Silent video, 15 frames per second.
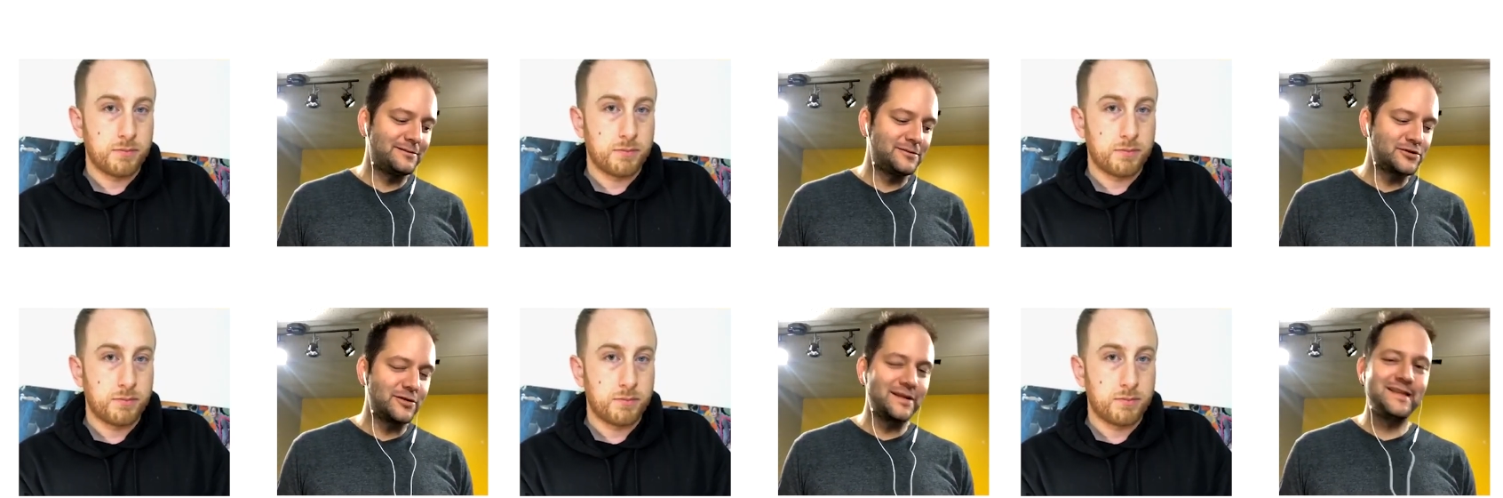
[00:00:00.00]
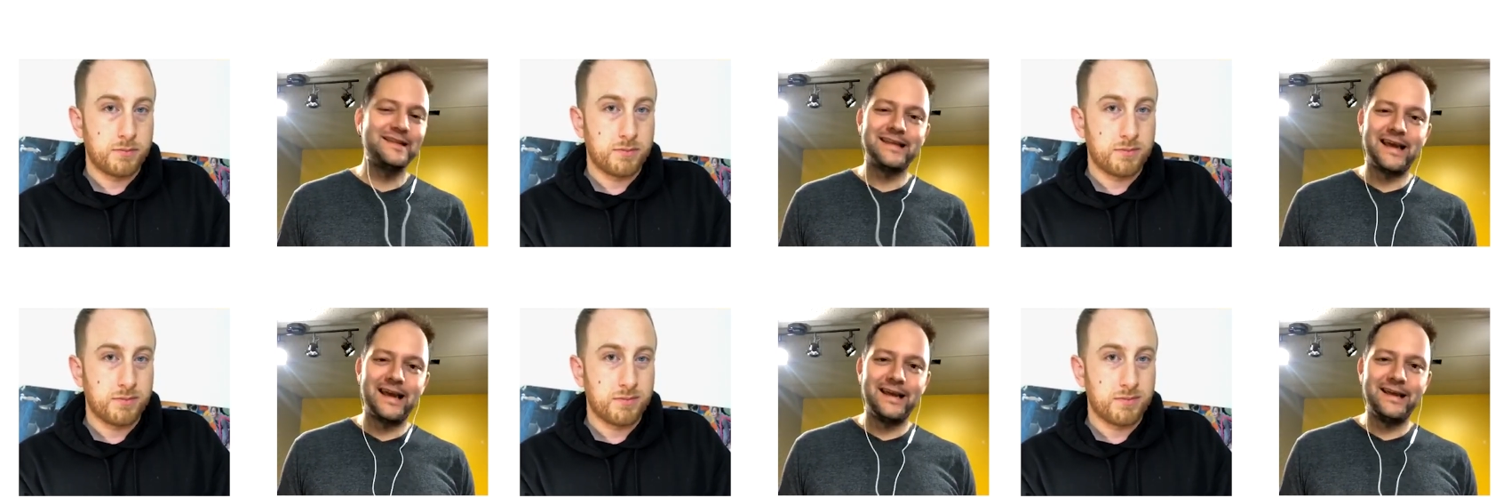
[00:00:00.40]
Speaker 1: during the
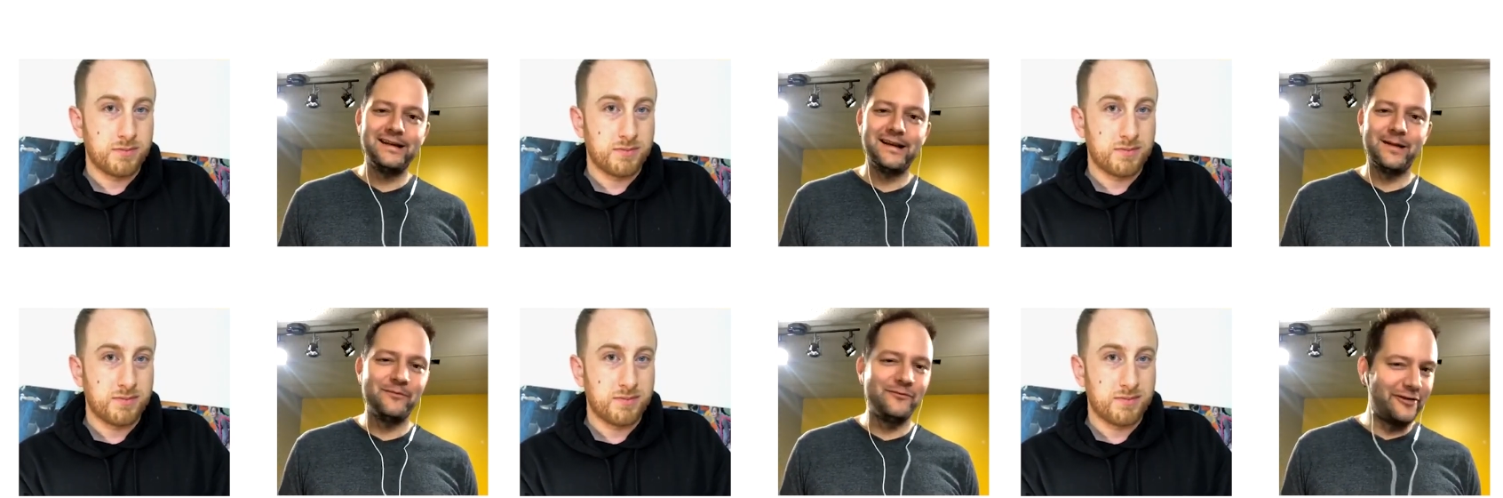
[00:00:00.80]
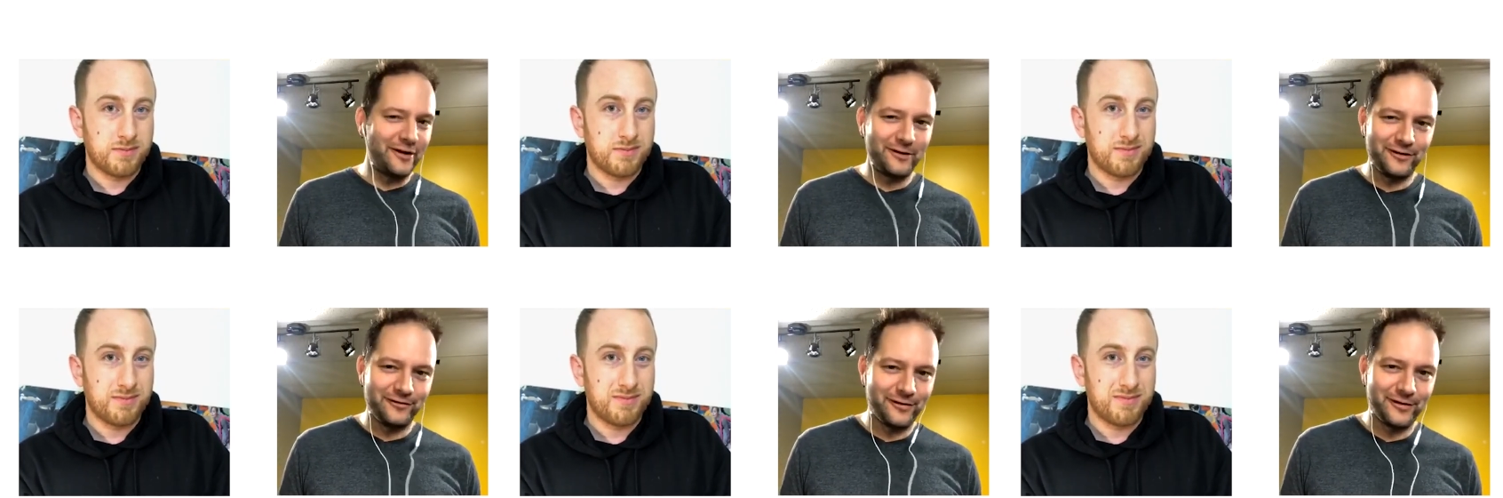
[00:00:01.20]
day, I'm
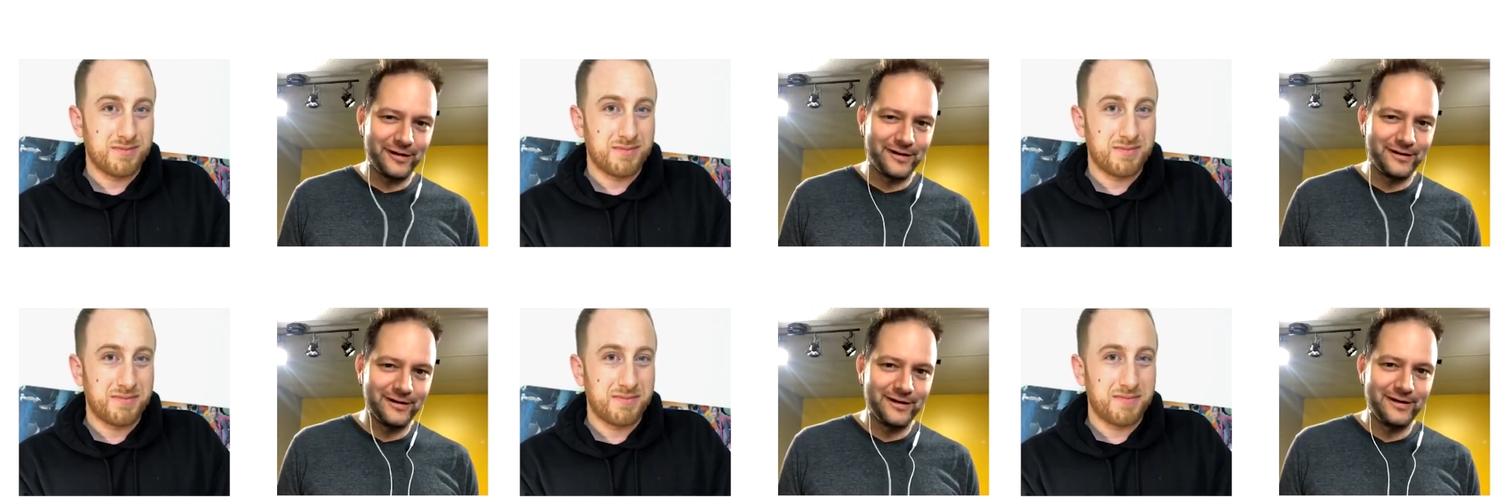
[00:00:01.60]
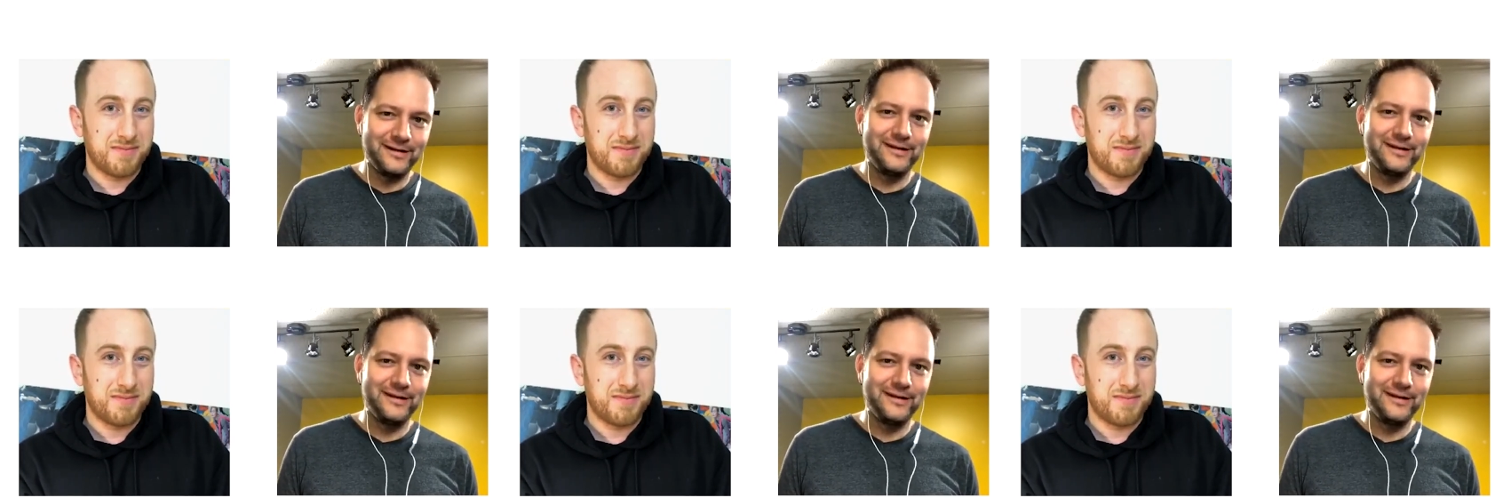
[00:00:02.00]
very, very good.